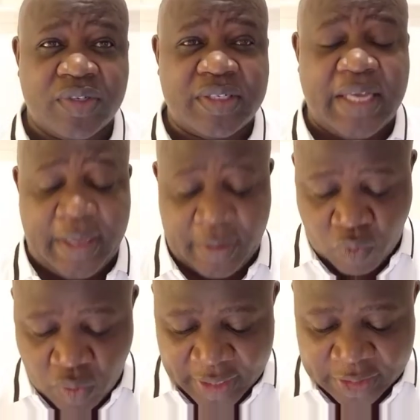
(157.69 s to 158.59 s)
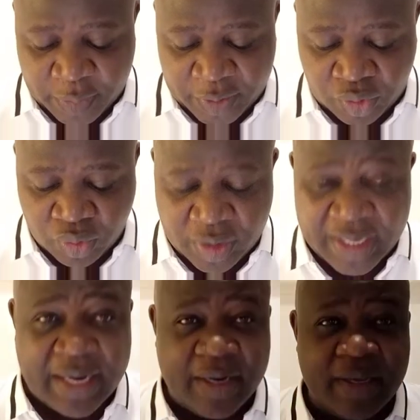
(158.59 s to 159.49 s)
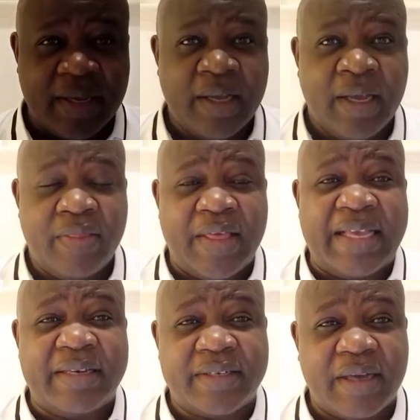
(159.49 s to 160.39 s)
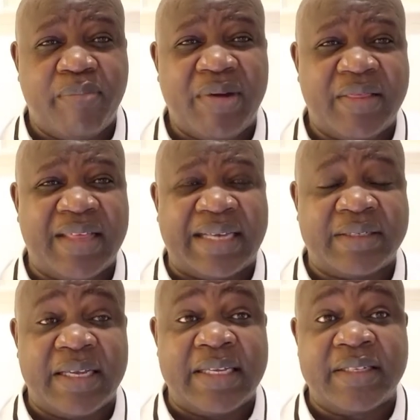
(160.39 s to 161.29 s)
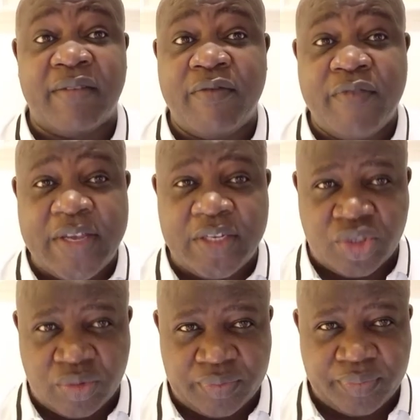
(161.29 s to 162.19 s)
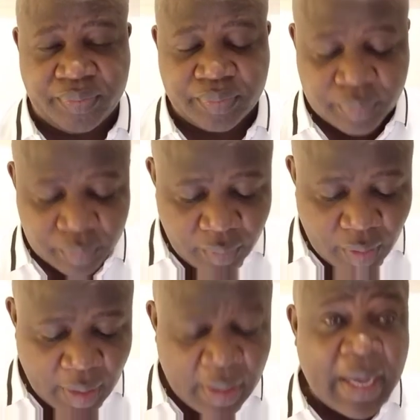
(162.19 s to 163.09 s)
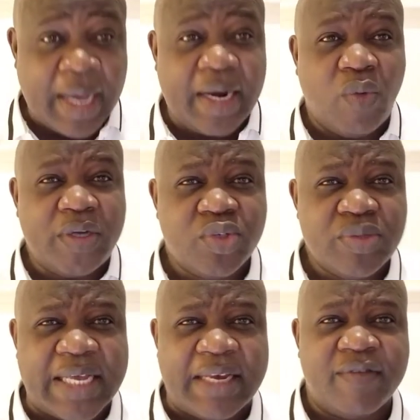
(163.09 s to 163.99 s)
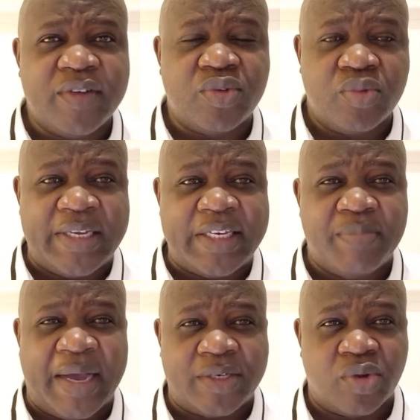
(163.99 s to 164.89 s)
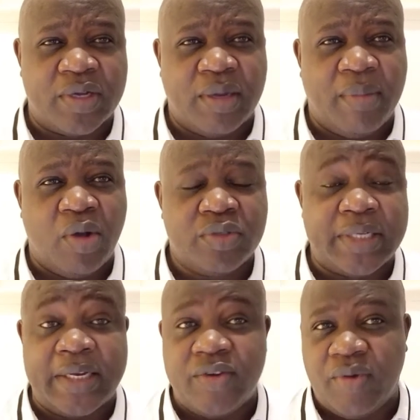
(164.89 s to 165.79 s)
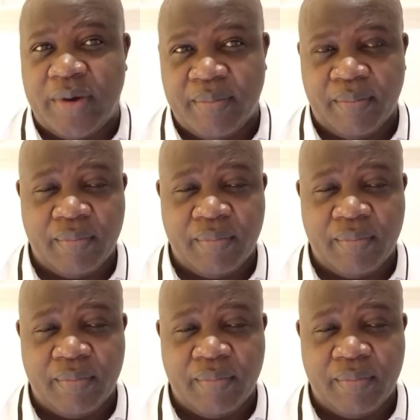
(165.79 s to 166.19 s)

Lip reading: say, what I speak to you clearly, they interpret that as a vision. And I want to delve into it by talking about a dream.